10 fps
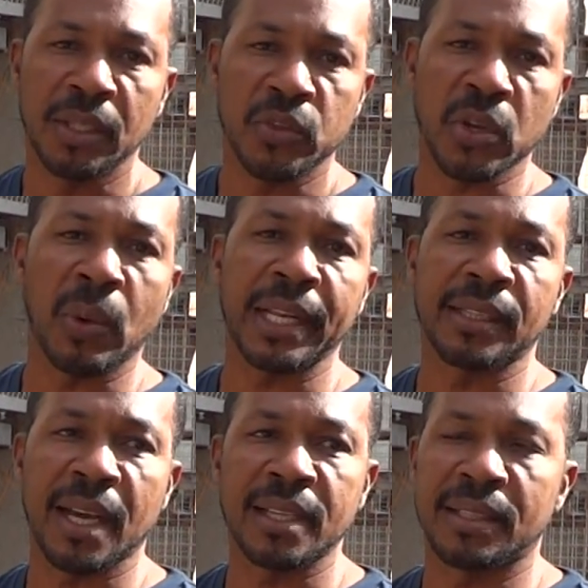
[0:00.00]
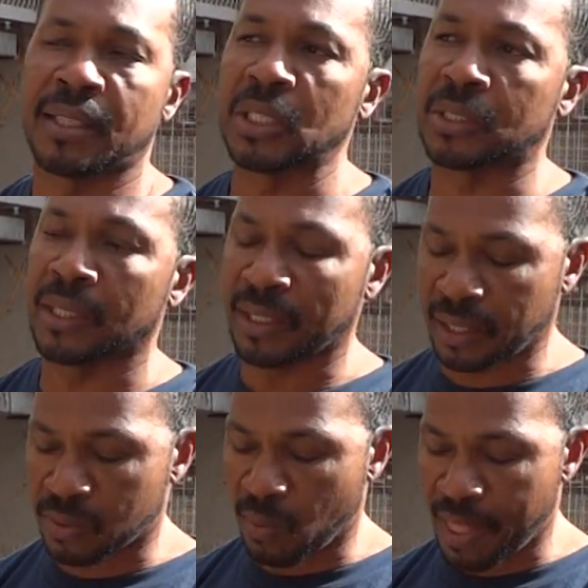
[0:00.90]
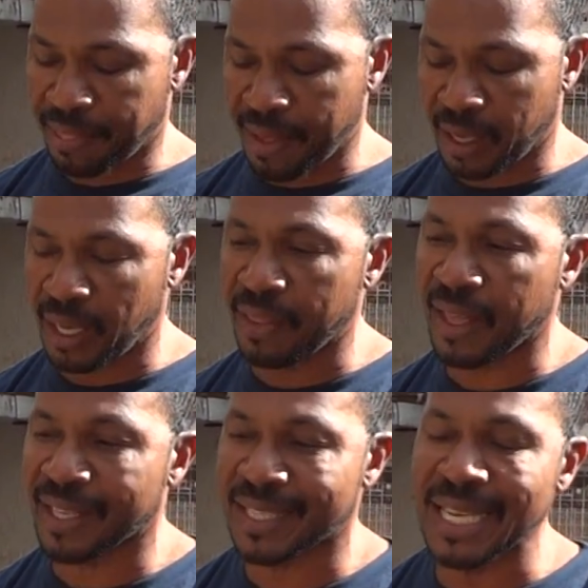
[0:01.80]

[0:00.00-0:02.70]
So what it does one thing in that it's